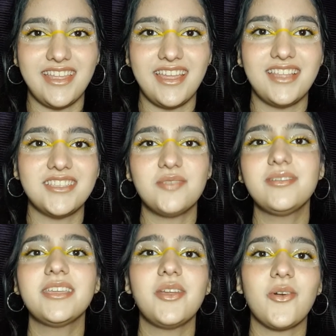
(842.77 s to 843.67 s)
And tell
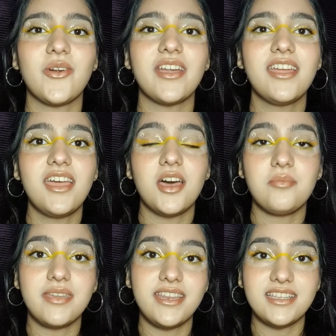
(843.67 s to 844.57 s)
me your
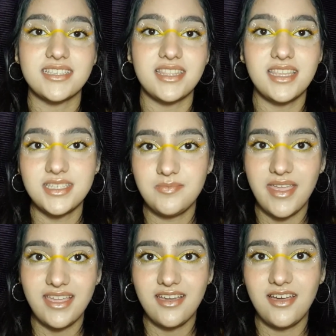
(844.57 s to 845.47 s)
opinions on this
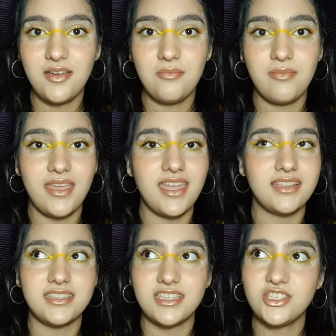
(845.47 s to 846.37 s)
makeup
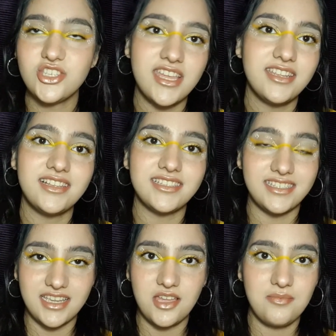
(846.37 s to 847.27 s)
and this channel in
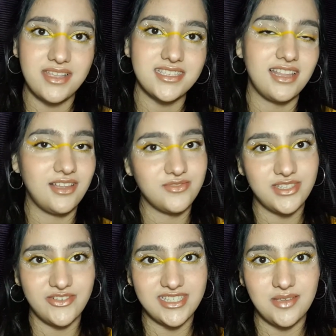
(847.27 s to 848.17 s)
the comments. I love
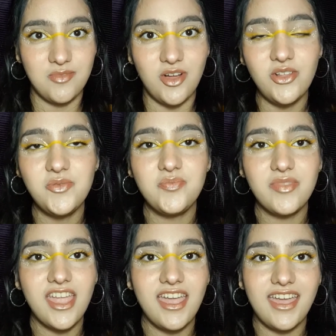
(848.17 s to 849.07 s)
to read them all.
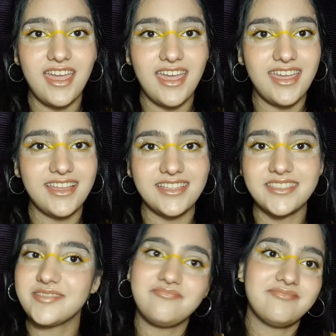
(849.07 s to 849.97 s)

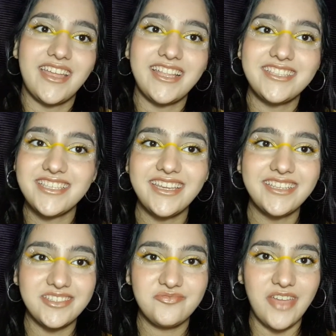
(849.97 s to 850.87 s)
And that's
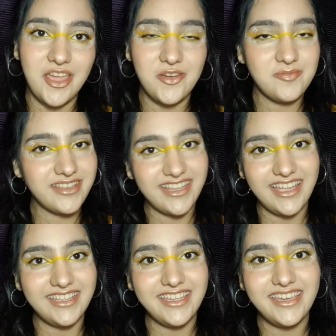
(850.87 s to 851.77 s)
it. I hope you
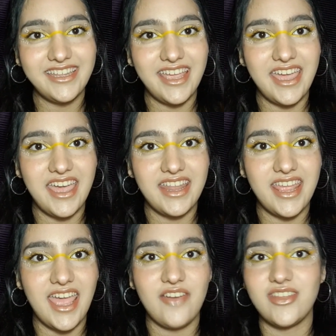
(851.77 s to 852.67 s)
like it and
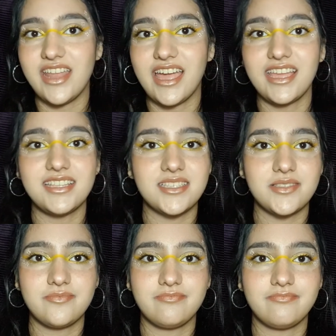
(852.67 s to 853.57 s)
have a nice,